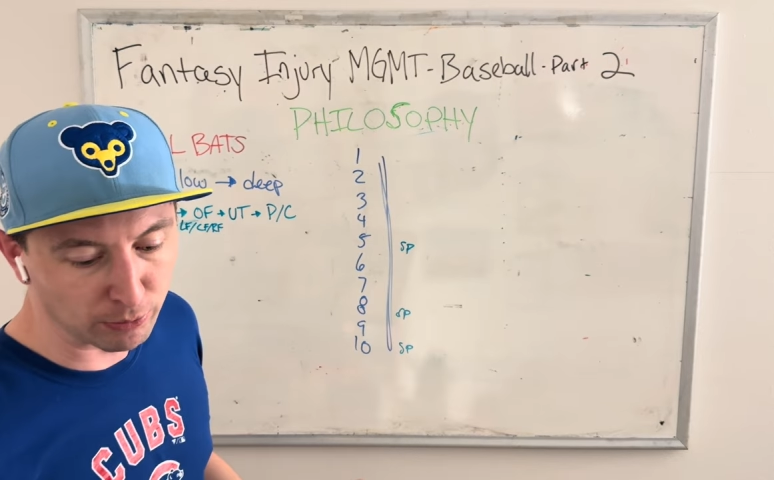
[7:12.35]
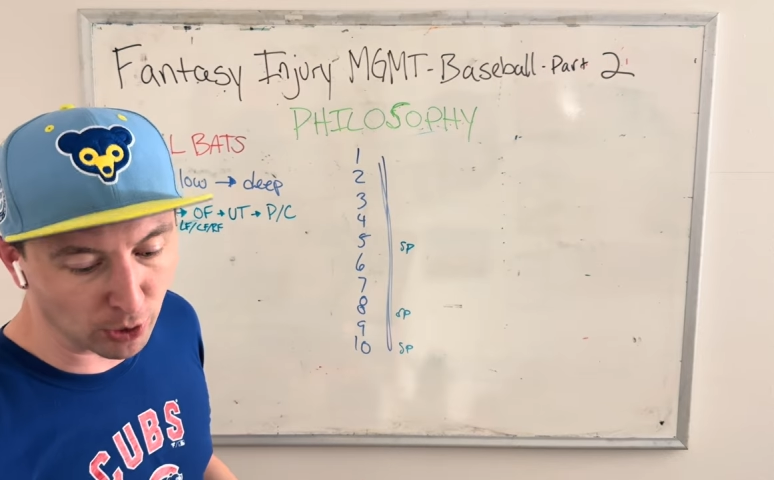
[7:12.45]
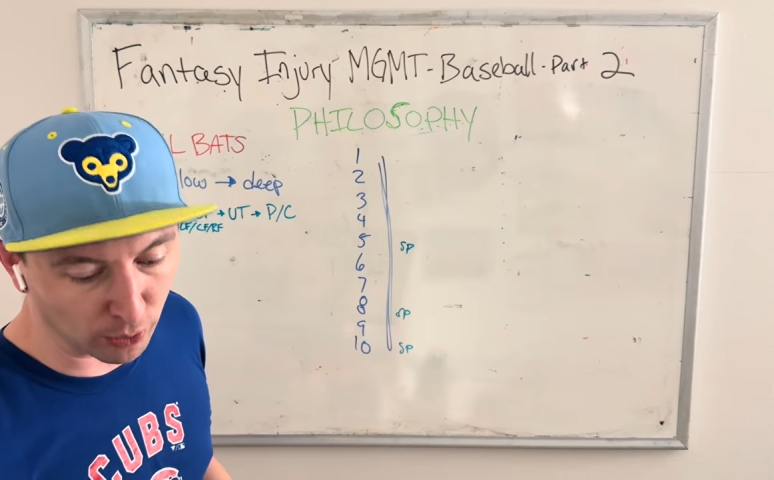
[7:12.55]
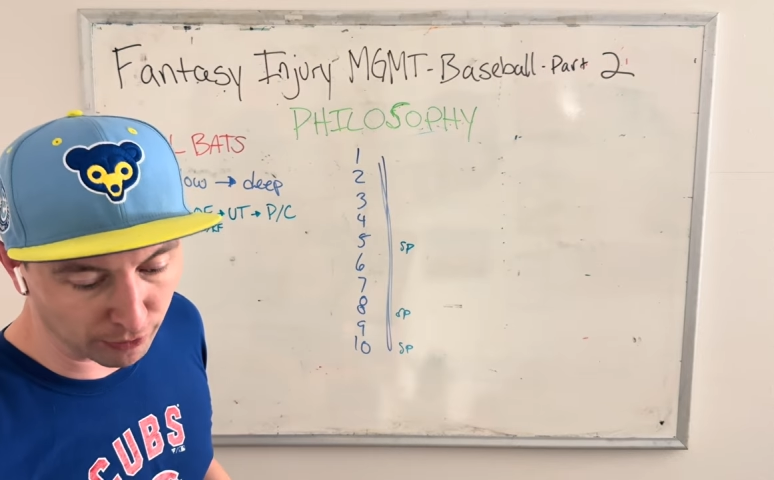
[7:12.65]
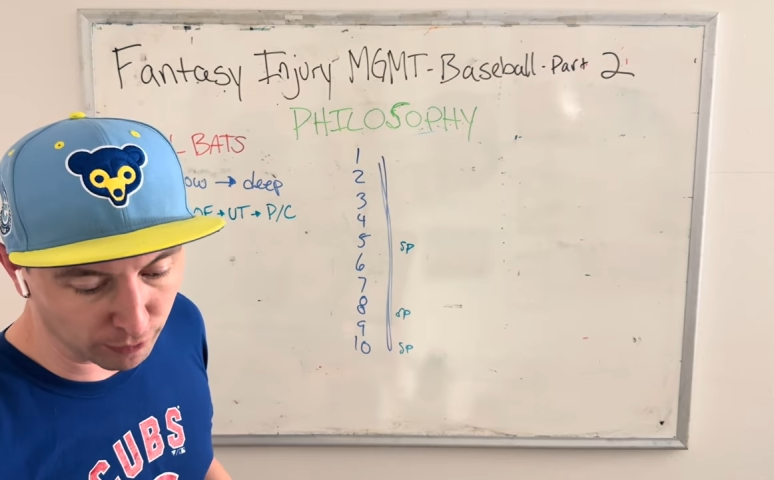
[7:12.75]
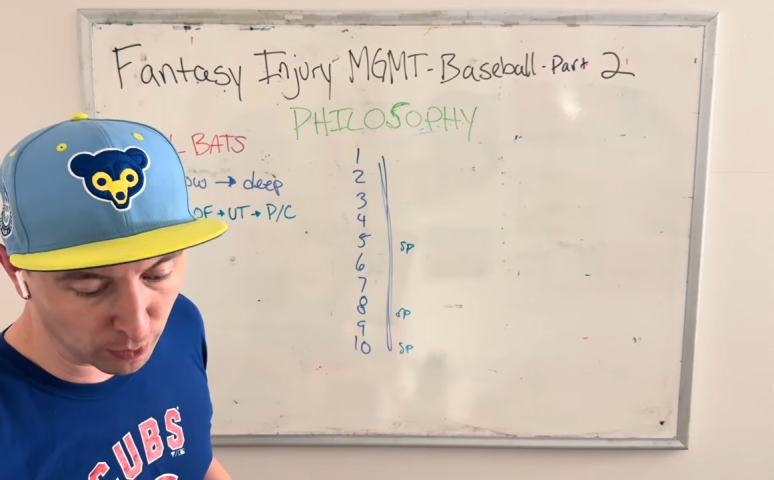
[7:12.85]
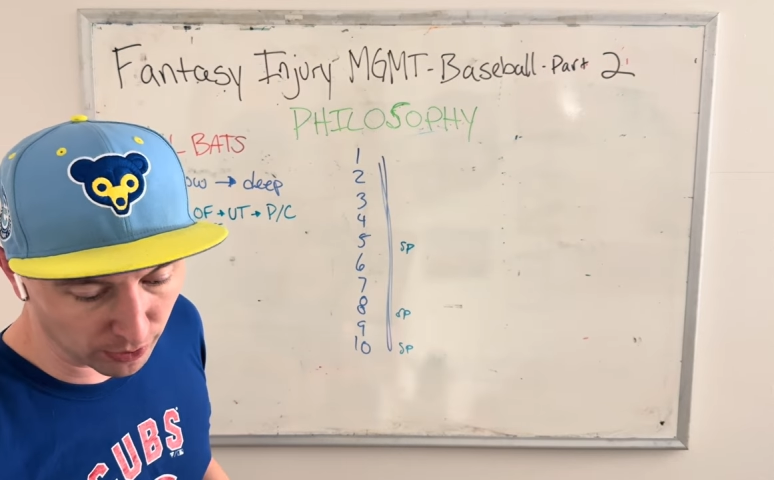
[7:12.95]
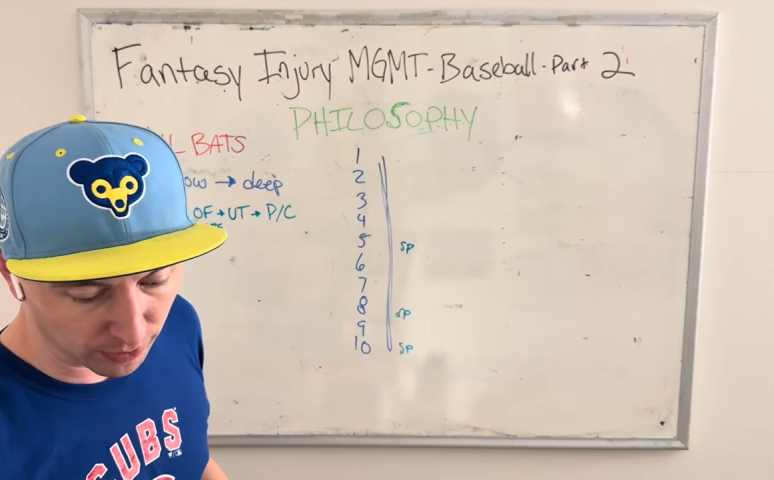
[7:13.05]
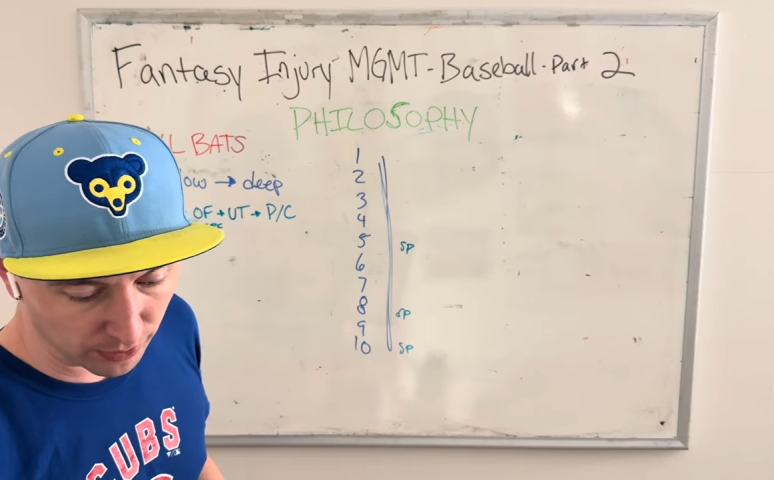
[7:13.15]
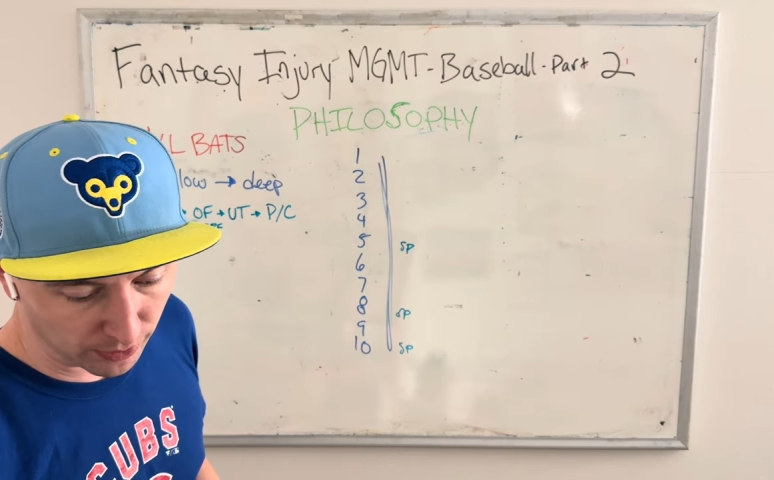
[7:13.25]
going for.
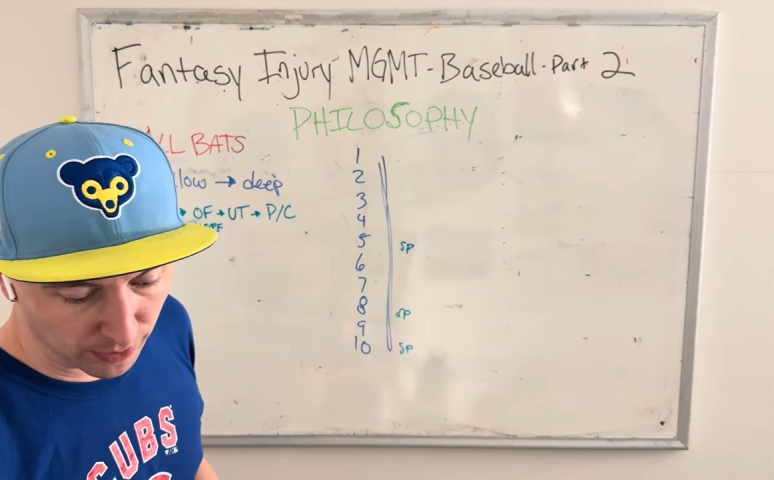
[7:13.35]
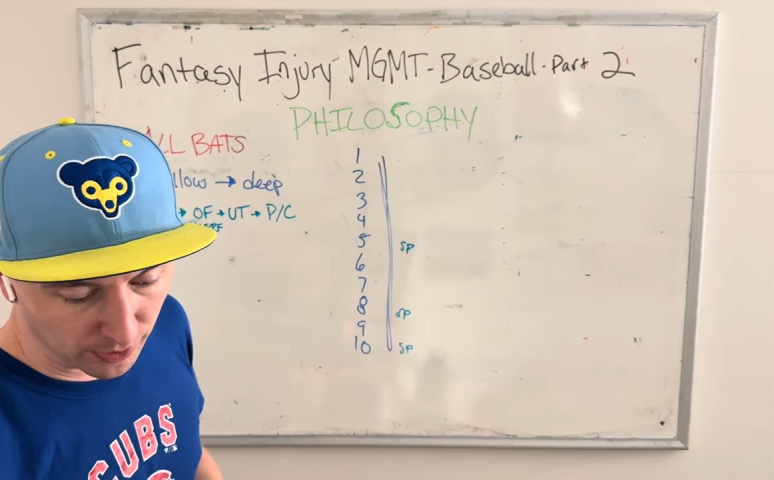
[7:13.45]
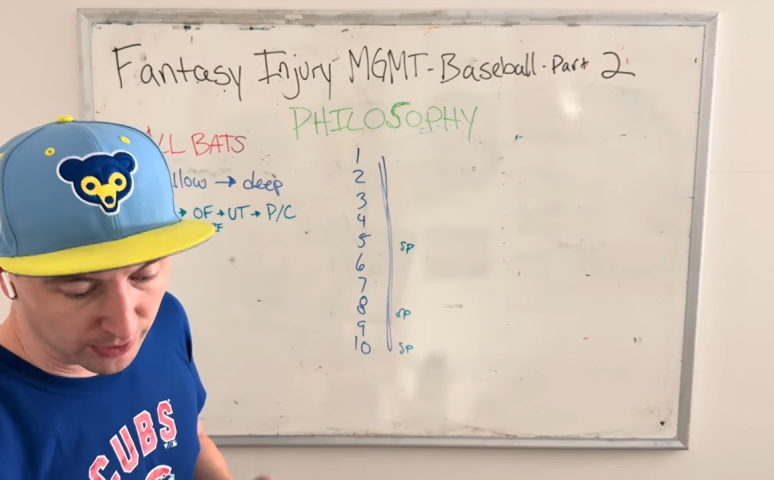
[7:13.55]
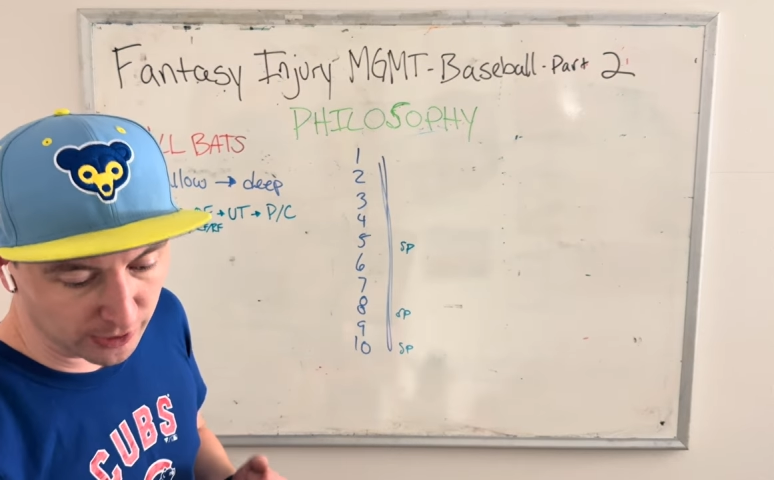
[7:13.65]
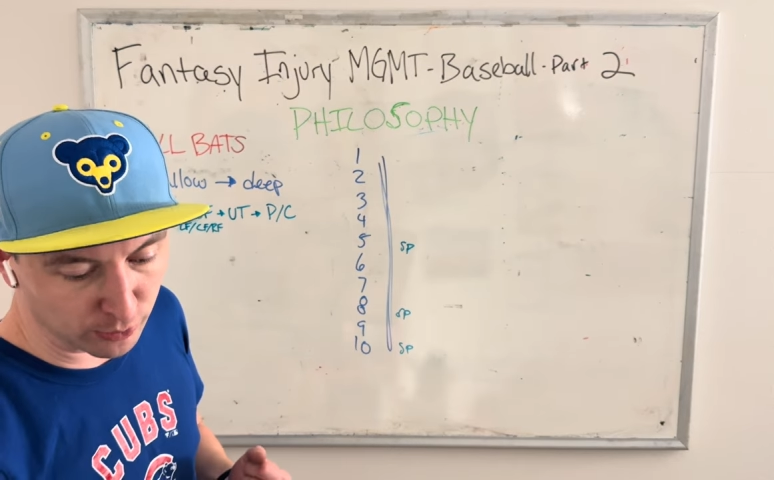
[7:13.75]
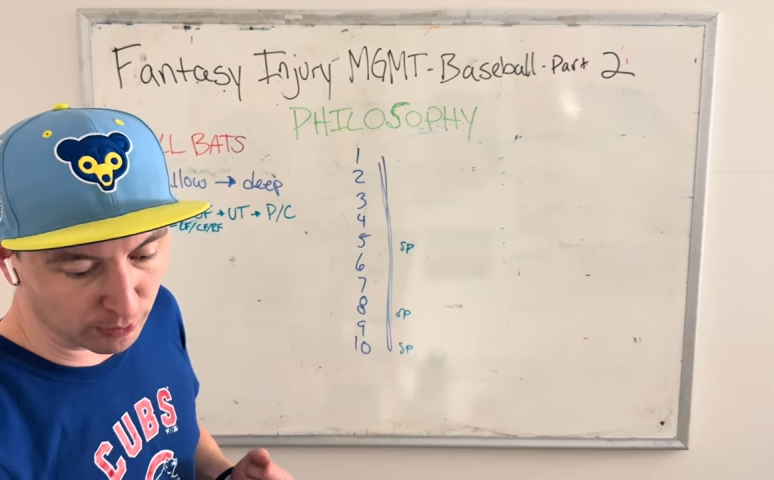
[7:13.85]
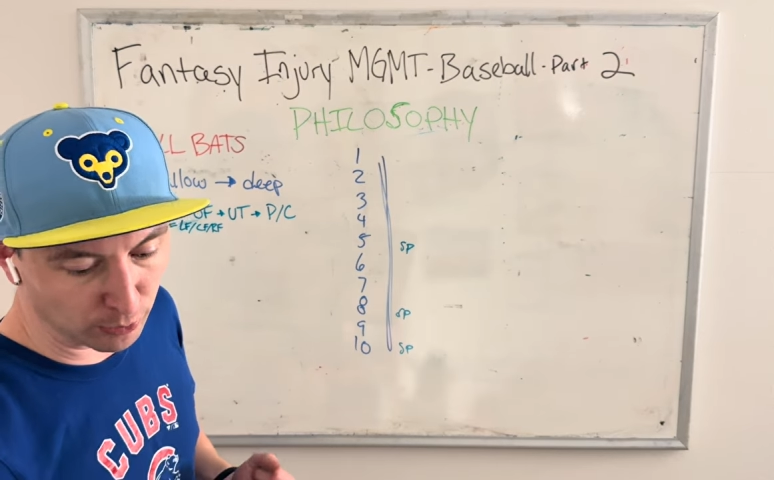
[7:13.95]
And